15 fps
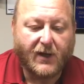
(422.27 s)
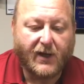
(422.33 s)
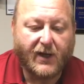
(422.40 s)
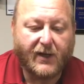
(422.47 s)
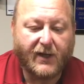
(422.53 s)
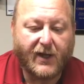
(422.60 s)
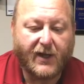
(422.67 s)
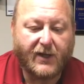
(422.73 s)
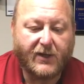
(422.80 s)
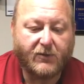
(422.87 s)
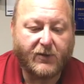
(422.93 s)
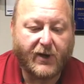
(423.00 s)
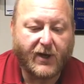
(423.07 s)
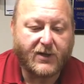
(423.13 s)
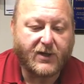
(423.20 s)
and then
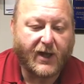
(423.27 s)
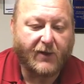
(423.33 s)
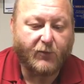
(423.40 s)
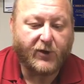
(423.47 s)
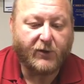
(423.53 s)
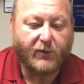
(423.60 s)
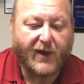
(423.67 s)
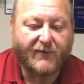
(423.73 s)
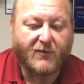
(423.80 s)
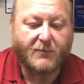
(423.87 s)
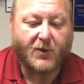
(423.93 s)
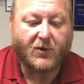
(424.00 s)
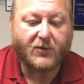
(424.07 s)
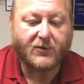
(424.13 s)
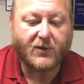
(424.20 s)
you would have a
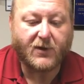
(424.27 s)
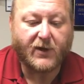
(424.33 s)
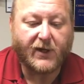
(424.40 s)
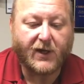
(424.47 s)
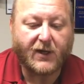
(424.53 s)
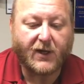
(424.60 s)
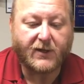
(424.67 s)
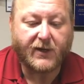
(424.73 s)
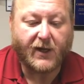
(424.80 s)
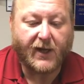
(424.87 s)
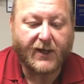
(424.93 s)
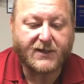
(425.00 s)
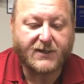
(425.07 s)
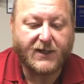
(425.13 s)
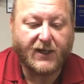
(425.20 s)
bolt or a
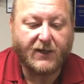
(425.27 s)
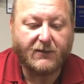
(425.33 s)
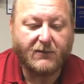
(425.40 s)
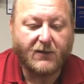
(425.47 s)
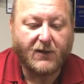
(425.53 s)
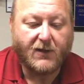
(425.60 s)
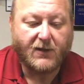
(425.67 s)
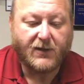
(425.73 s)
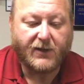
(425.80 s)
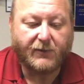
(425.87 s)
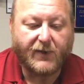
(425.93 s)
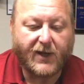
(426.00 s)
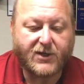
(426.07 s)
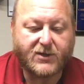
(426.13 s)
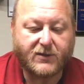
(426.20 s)
hex key that
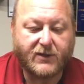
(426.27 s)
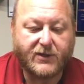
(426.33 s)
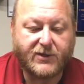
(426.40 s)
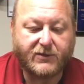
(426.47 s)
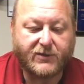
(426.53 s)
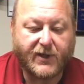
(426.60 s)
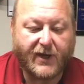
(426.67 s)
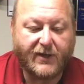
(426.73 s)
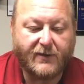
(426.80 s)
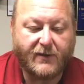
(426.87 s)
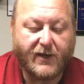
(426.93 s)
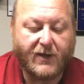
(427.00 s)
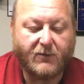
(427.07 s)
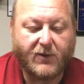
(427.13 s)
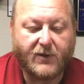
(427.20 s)
would actually, as you
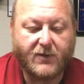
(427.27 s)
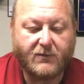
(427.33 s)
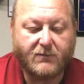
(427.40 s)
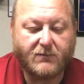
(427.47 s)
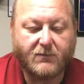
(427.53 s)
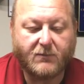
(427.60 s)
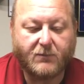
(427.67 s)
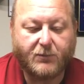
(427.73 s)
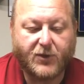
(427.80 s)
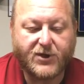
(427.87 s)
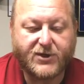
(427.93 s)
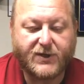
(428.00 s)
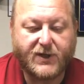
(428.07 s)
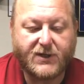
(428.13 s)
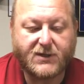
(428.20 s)
tighten, it would
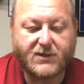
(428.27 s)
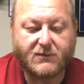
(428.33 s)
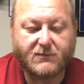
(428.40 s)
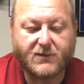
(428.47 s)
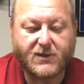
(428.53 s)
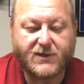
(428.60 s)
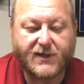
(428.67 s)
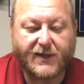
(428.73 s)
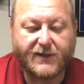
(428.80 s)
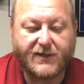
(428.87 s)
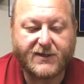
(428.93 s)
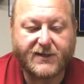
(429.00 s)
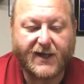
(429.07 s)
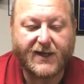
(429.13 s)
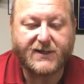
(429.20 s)
push these
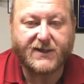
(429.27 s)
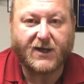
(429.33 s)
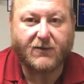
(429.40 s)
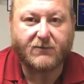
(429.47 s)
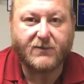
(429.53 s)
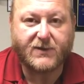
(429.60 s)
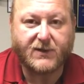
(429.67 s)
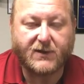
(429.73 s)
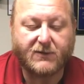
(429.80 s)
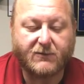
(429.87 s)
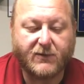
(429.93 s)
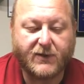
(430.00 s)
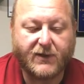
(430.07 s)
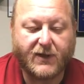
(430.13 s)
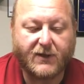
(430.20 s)
sides out until it
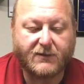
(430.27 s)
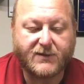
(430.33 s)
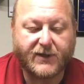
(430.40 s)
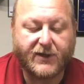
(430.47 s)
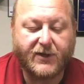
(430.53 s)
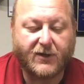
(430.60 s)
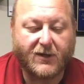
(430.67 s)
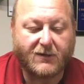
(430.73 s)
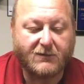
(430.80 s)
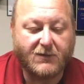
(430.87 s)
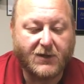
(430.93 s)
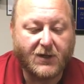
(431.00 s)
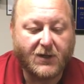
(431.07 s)
would secure.